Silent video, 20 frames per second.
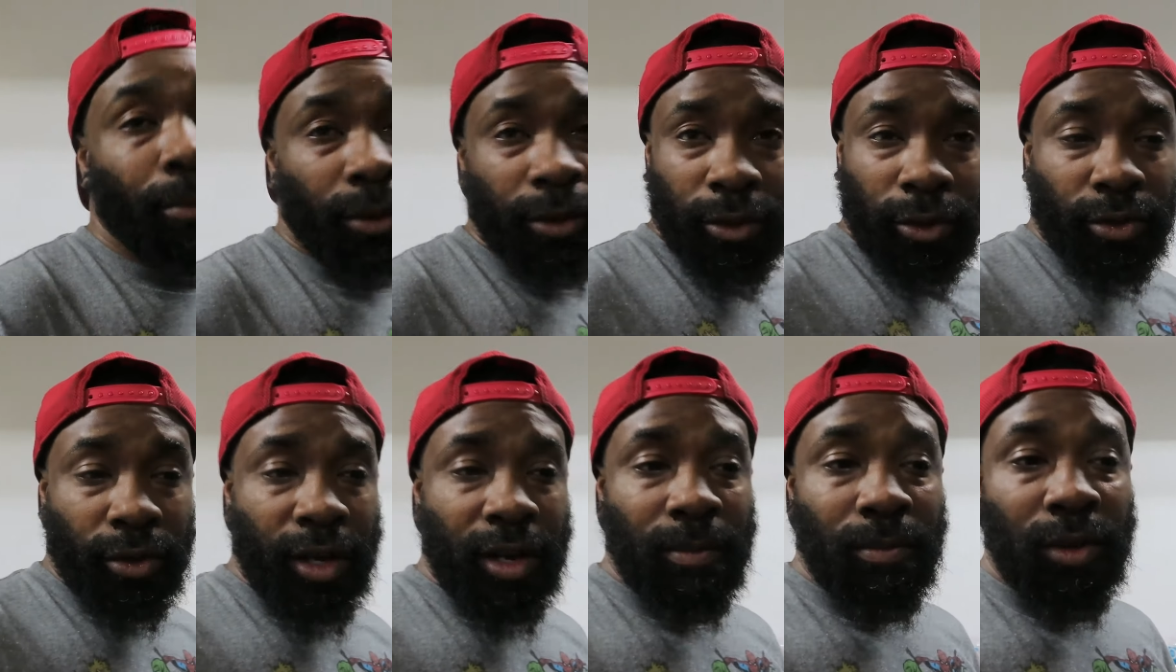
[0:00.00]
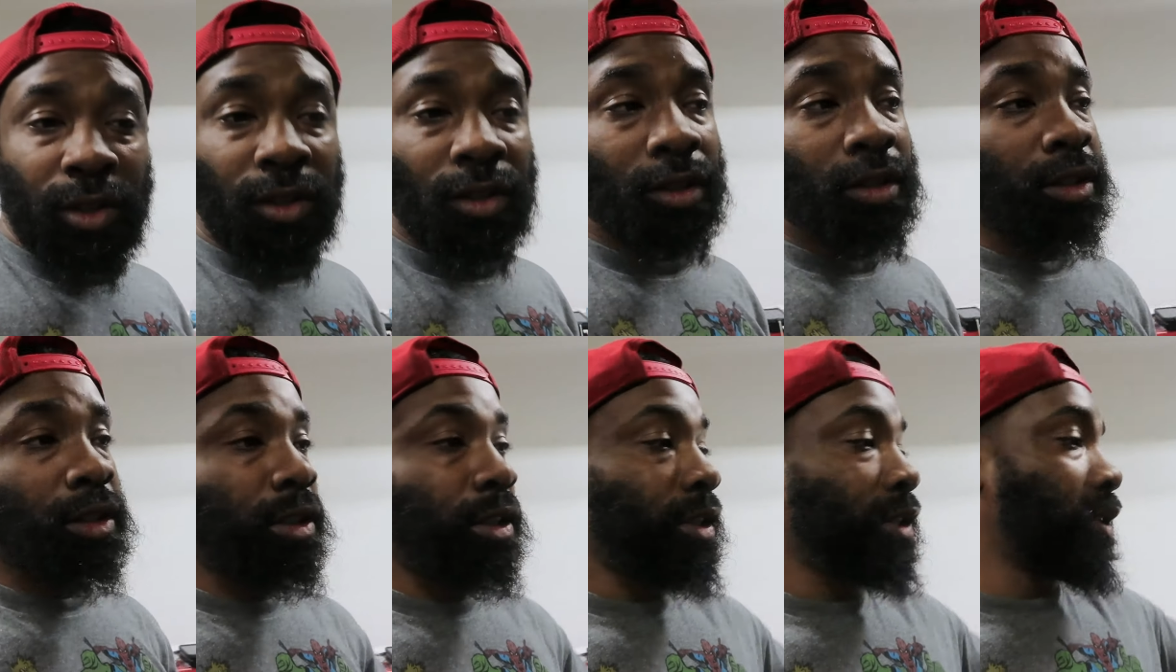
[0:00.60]
put the transmission
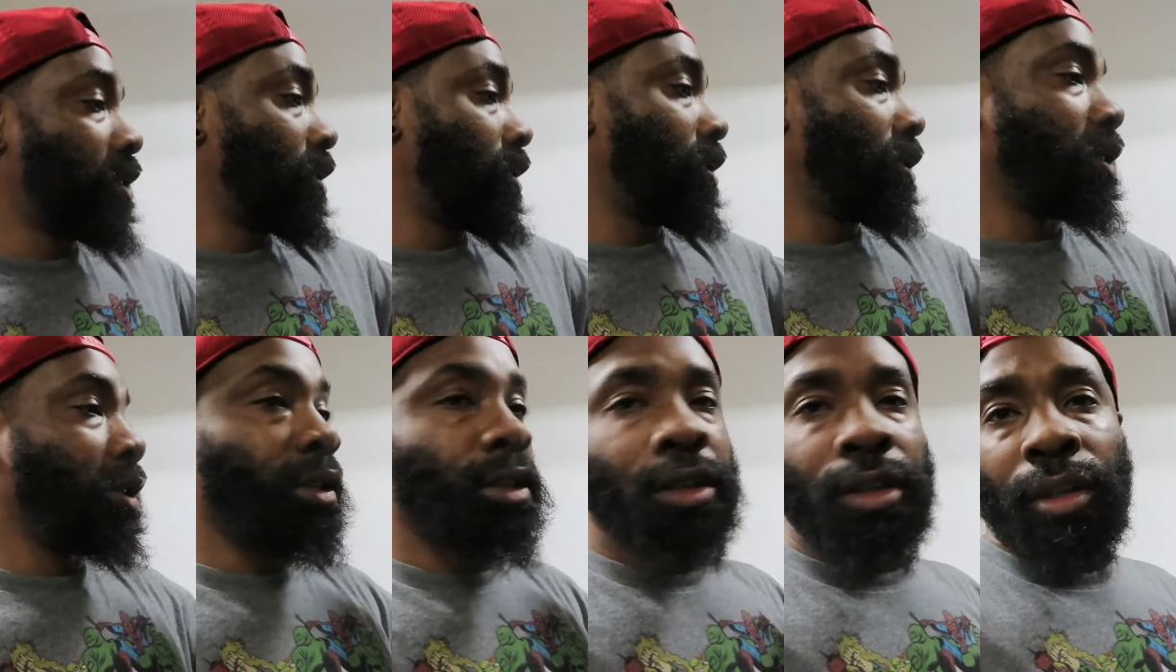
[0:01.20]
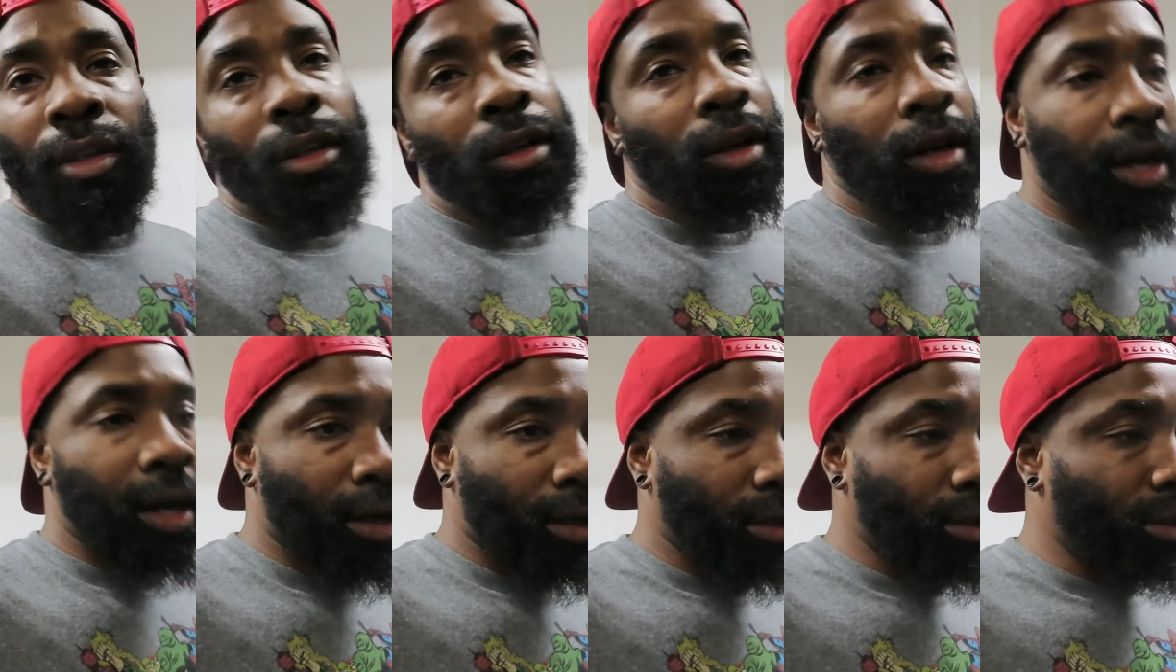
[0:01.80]
in,
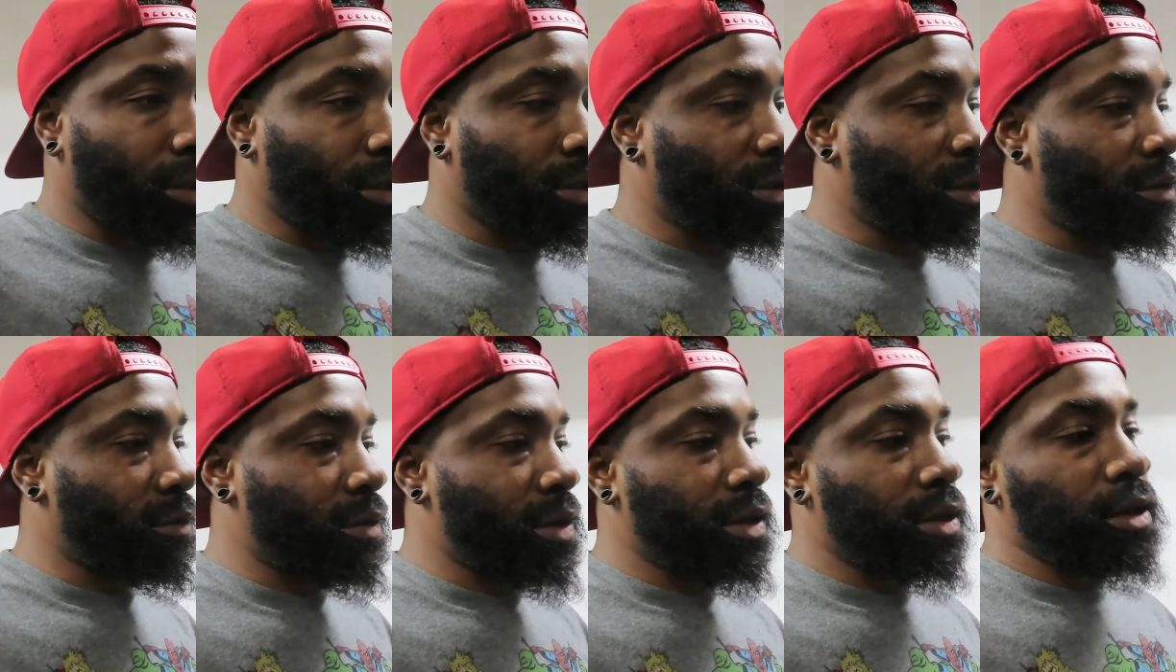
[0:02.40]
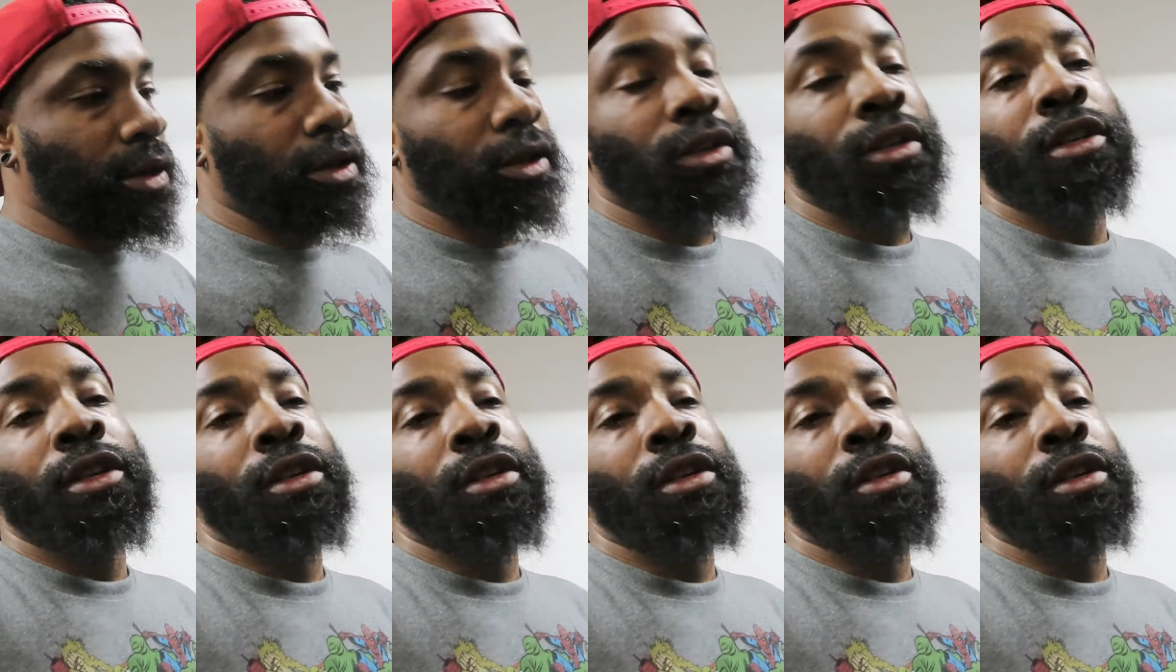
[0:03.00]
all that good stuff right there.